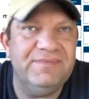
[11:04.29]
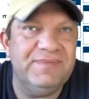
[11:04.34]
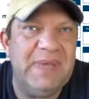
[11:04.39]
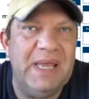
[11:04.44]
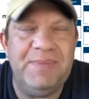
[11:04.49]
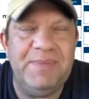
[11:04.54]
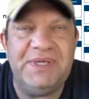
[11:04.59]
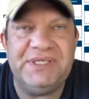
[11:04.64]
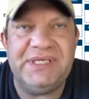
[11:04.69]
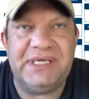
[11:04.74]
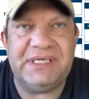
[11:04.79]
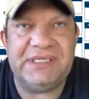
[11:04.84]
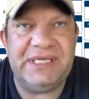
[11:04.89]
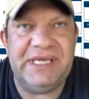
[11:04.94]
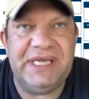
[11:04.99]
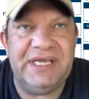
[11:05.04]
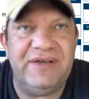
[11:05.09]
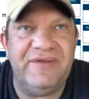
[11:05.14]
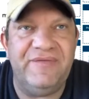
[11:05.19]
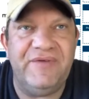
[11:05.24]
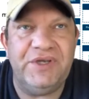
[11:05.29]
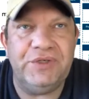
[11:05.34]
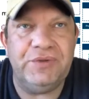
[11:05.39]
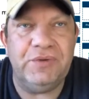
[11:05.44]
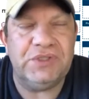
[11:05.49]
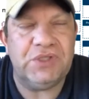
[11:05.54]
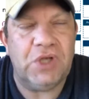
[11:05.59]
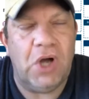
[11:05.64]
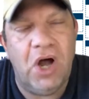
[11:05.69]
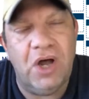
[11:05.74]
maybe 60
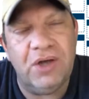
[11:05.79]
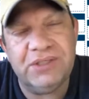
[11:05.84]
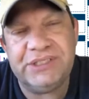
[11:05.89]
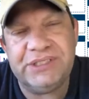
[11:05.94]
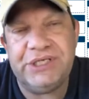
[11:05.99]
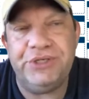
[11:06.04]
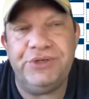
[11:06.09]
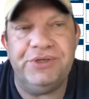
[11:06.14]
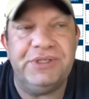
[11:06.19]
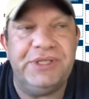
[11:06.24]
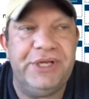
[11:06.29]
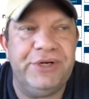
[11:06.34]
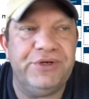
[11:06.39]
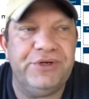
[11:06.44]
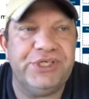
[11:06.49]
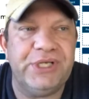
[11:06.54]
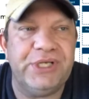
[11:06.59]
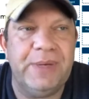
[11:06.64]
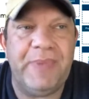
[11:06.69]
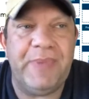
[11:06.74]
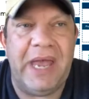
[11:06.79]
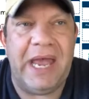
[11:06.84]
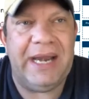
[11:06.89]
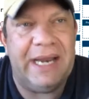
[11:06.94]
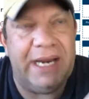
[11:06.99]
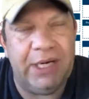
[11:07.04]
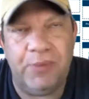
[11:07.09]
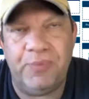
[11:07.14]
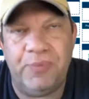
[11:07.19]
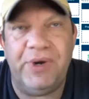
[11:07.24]
individuals, all senior leadership
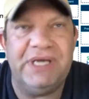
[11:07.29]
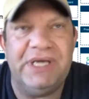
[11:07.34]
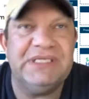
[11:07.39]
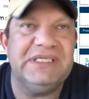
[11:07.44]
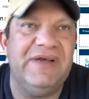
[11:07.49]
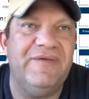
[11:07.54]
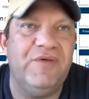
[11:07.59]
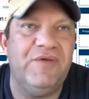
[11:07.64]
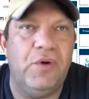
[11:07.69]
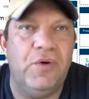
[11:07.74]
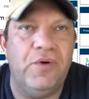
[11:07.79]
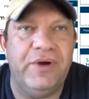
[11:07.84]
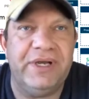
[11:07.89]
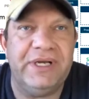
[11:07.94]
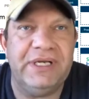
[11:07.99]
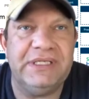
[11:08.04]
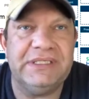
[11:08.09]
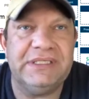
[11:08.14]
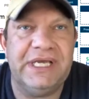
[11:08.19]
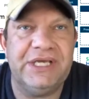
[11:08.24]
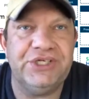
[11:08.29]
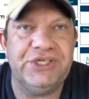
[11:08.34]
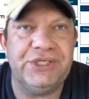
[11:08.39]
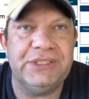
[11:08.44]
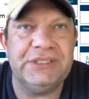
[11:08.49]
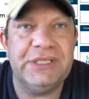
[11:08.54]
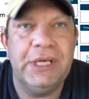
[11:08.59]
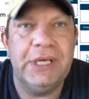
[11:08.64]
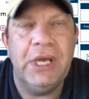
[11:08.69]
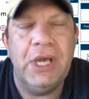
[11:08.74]
at enterprise level
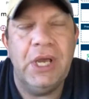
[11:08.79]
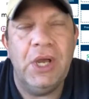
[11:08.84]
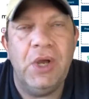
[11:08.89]
organizations.